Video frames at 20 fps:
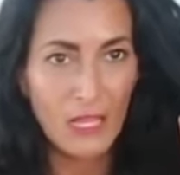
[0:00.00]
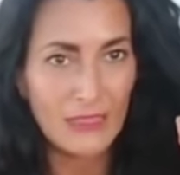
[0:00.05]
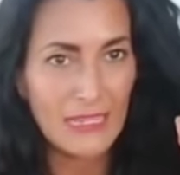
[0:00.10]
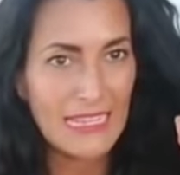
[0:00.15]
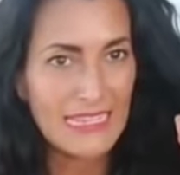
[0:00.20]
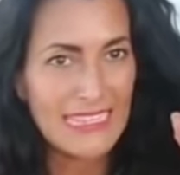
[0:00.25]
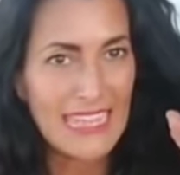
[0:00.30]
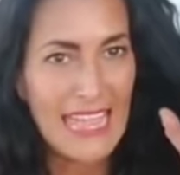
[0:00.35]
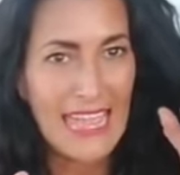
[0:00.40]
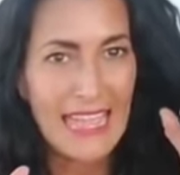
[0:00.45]

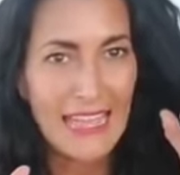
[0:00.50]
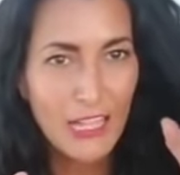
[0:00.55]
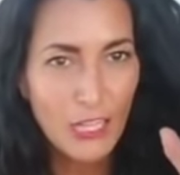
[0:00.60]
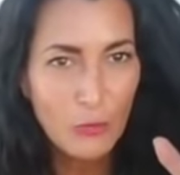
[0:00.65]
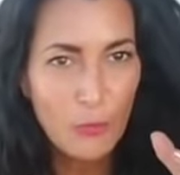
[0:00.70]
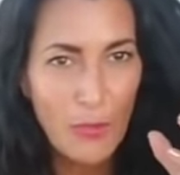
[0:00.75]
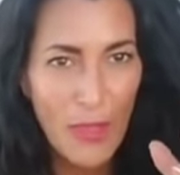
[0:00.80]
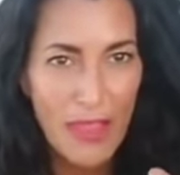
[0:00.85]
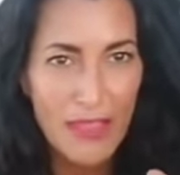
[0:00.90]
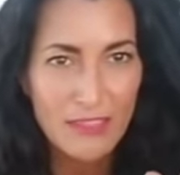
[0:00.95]
like
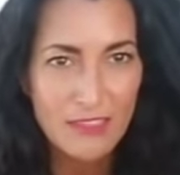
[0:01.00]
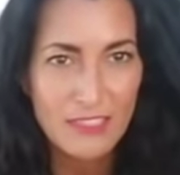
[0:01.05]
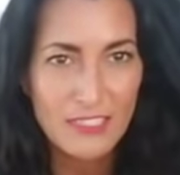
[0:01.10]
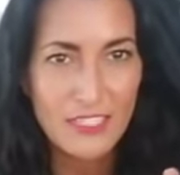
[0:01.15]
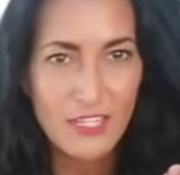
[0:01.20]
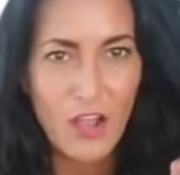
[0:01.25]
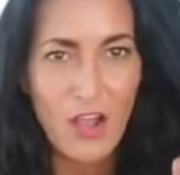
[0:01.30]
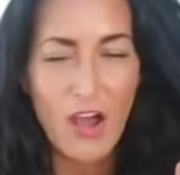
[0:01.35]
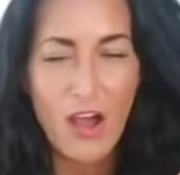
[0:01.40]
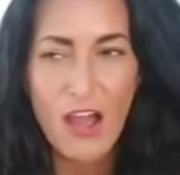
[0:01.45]
hell
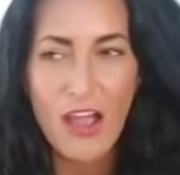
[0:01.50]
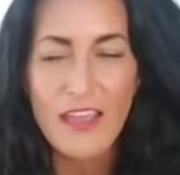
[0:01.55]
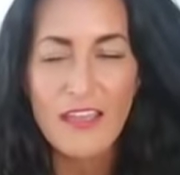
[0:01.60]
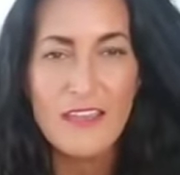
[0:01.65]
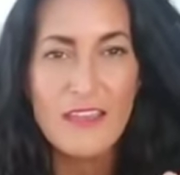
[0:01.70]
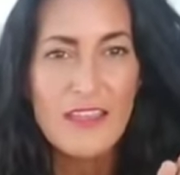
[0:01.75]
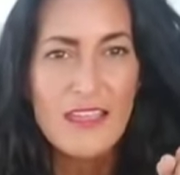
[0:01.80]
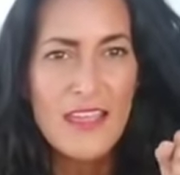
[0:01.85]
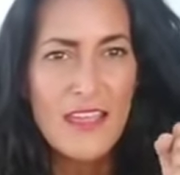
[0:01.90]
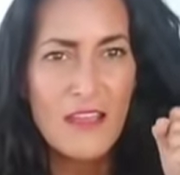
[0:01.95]
bent
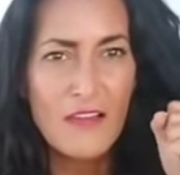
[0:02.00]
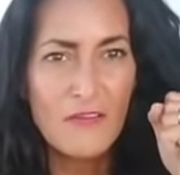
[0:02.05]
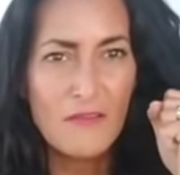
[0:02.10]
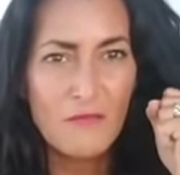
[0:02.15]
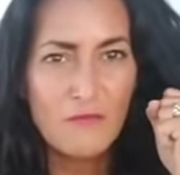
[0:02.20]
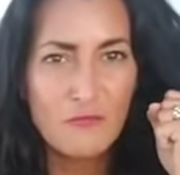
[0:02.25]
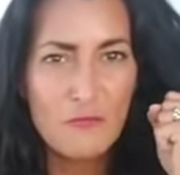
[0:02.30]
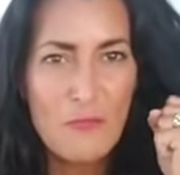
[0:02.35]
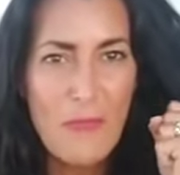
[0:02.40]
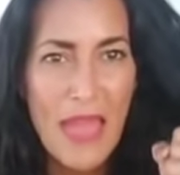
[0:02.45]
on
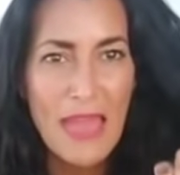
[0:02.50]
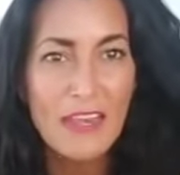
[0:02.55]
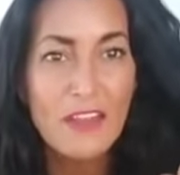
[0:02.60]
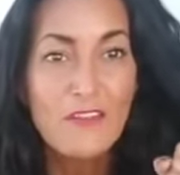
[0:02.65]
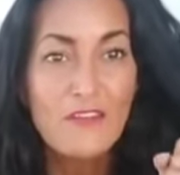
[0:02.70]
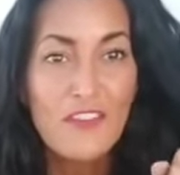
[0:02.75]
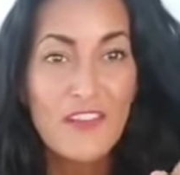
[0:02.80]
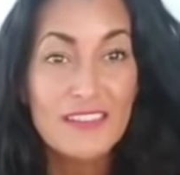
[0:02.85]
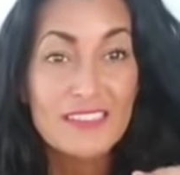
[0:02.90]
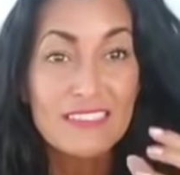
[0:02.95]

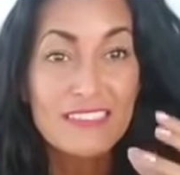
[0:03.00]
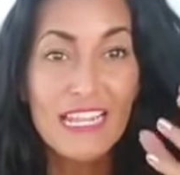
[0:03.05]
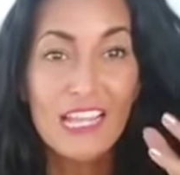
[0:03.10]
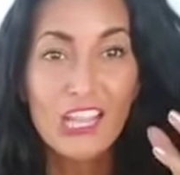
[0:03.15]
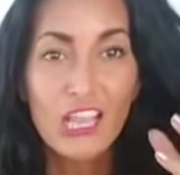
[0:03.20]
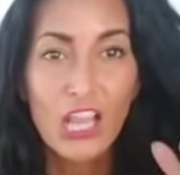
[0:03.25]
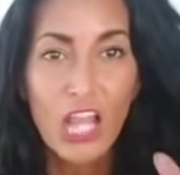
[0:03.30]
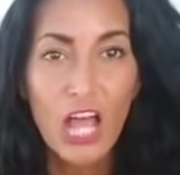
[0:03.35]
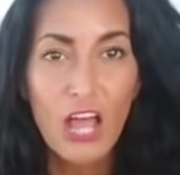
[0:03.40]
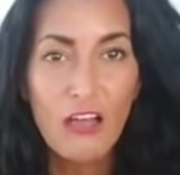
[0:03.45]

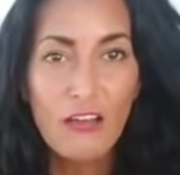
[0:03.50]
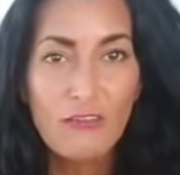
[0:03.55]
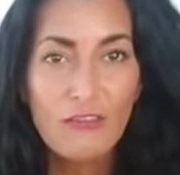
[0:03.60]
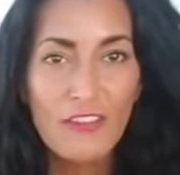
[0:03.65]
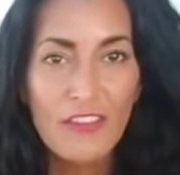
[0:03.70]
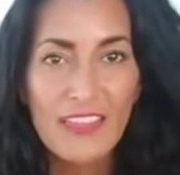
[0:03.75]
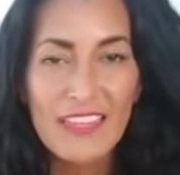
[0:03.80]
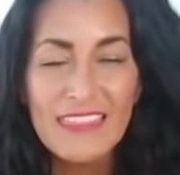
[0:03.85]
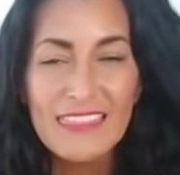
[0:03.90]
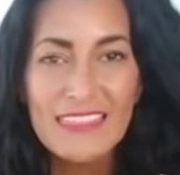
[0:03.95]
manifesting love
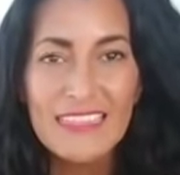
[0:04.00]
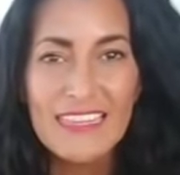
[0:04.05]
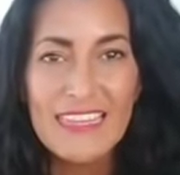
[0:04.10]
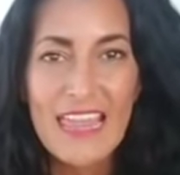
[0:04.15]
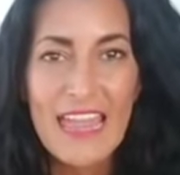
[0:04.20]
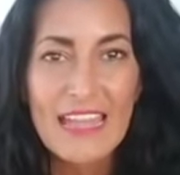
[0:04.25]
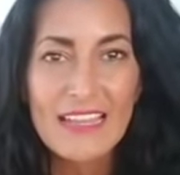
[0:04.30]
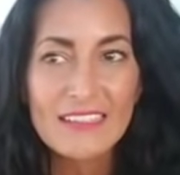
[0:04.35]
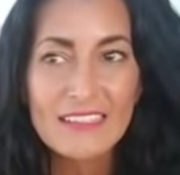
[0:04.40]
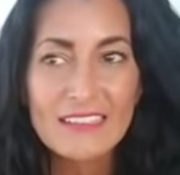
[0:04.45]
in the
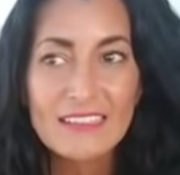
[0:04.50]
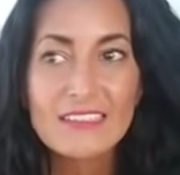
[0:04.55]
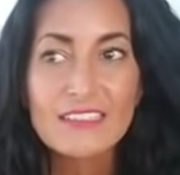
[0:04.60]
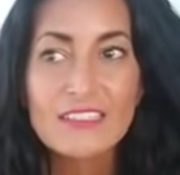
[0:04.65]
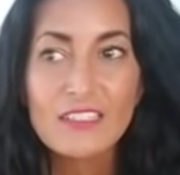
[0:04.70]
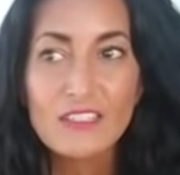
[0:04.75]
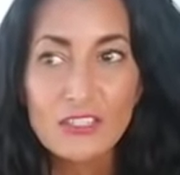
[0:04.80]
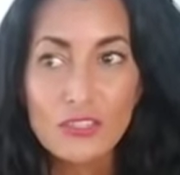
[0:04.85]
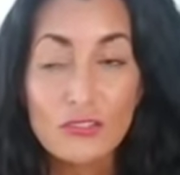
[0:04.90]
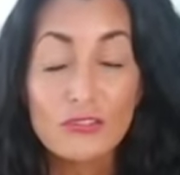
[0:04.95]
next